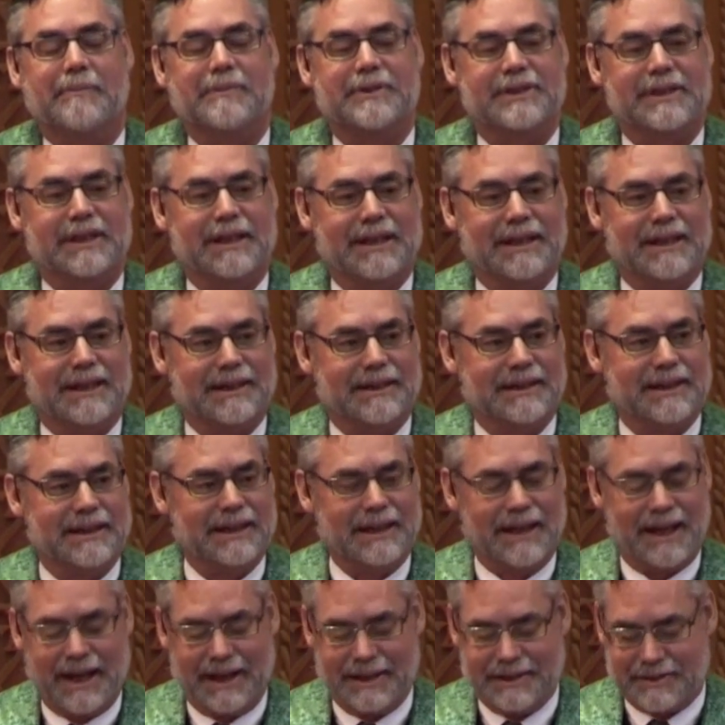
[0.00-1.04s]
Siddick at the
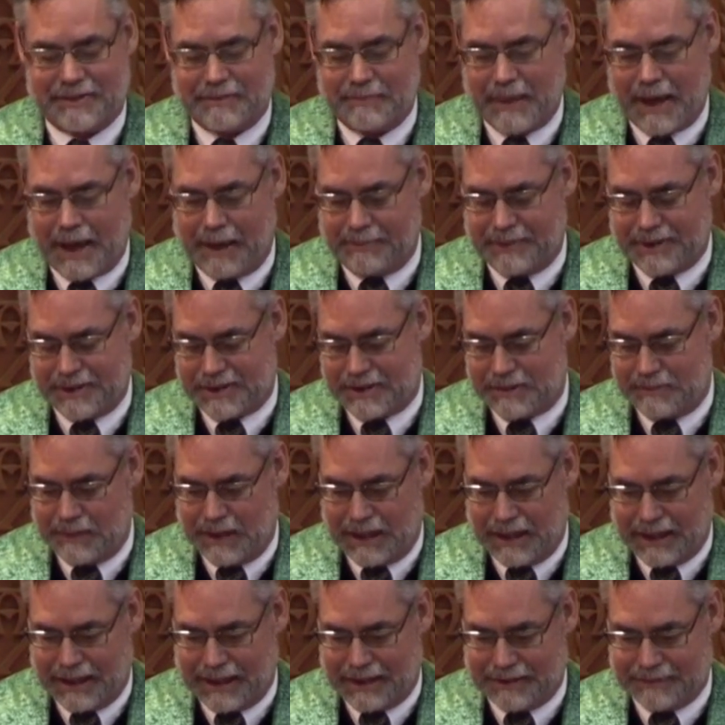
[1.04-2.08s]
Alliance of Baptists
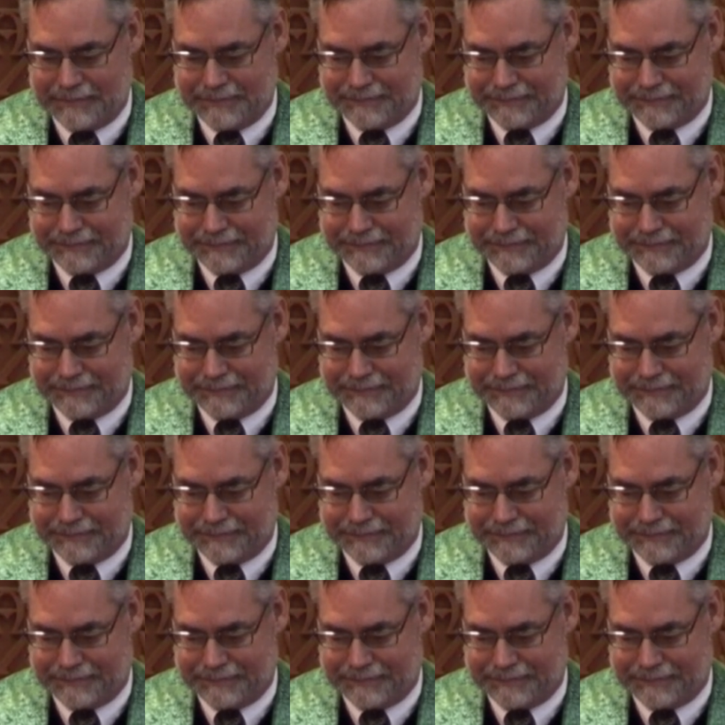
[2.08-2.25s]
meeting.